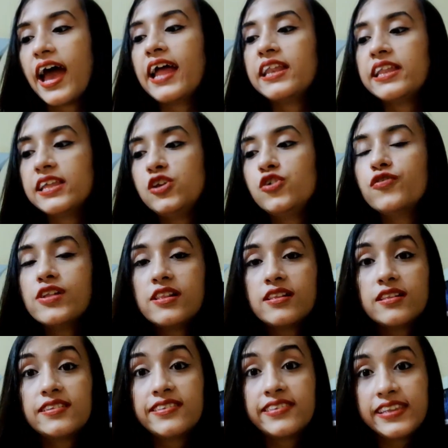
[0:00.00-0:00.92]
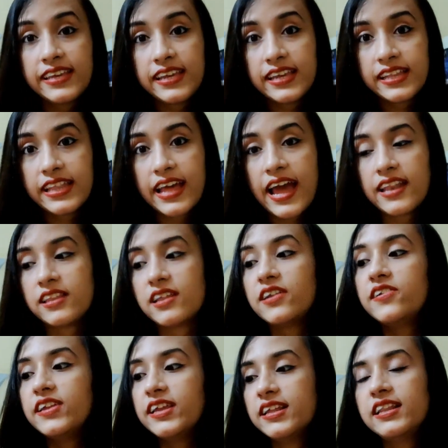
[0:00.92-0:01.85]
And you will see
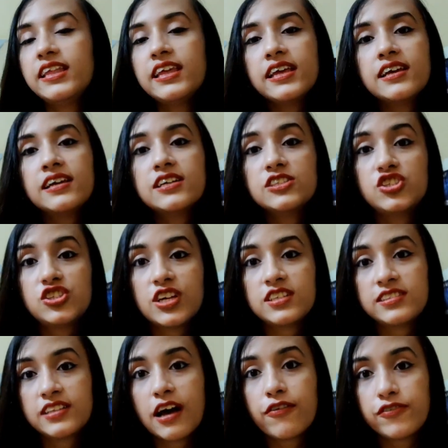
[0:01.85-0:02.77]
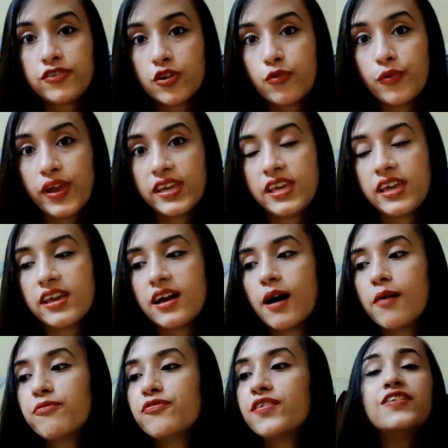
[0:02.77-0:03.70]
that reading just after waking
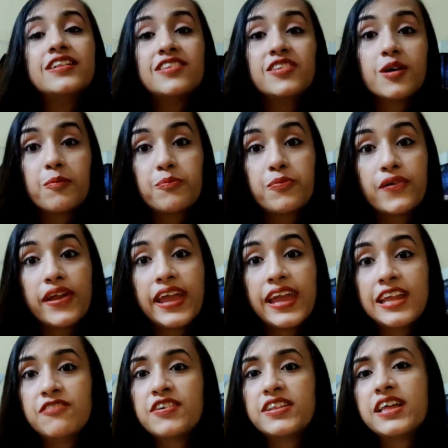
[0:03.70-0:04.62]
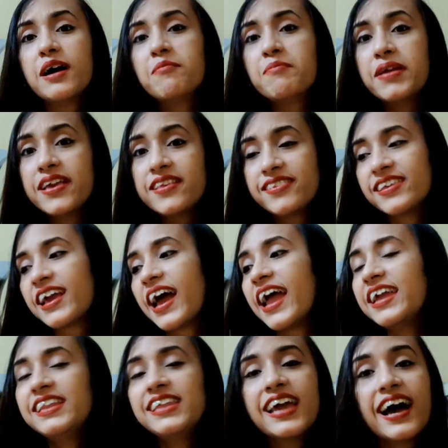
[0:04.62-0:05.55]
up fills your brain with amazing
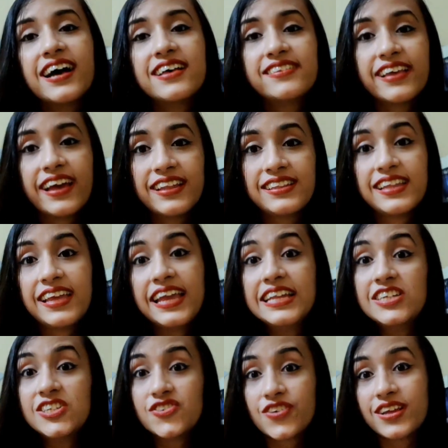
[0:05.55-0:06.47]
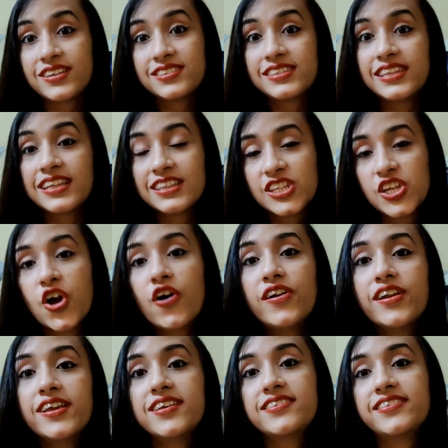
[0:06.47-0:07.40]
ideas and interesting
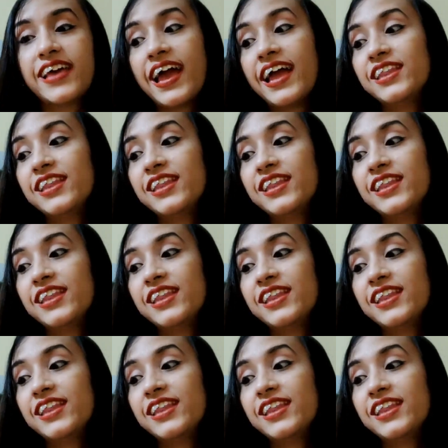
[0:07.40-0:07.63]
theories.